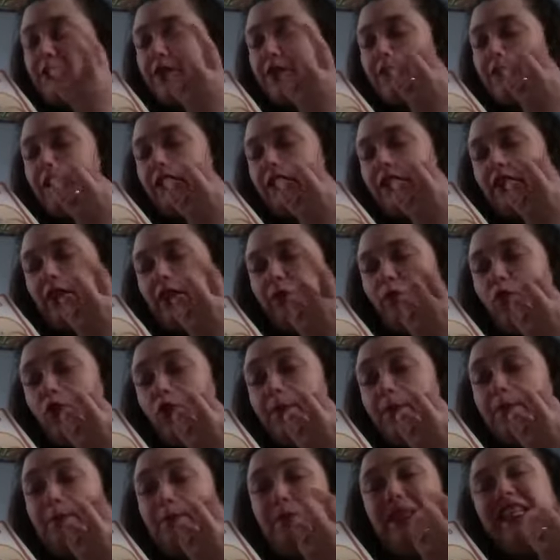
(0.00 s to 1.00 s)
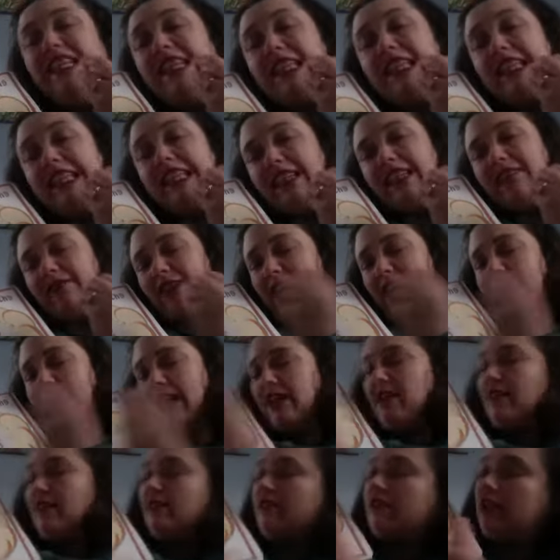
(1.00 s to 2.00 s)
to be a little more mealy,
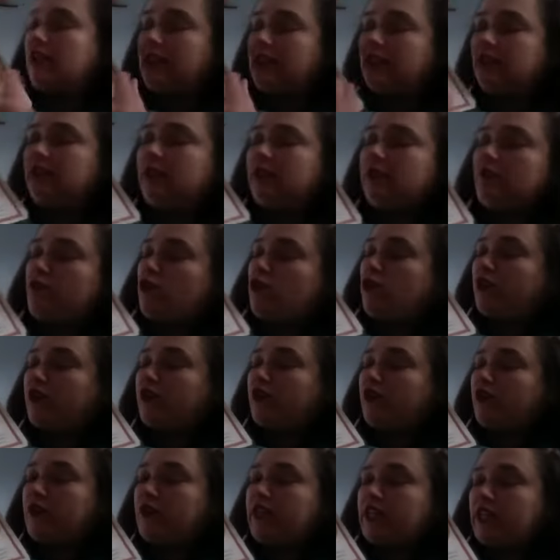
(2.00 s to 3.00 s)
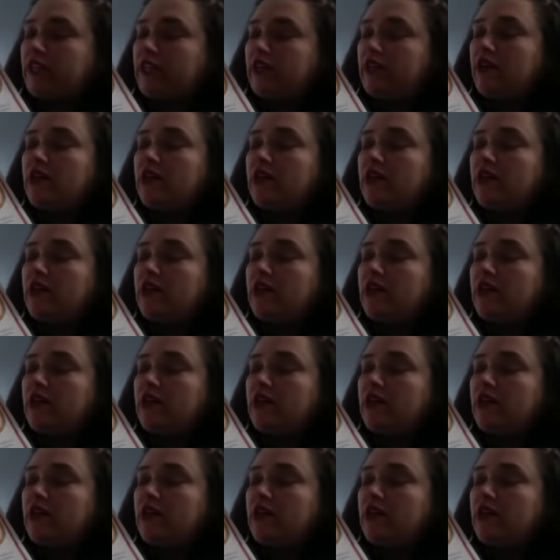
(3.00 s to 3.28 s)
right? They're like a little more gritty.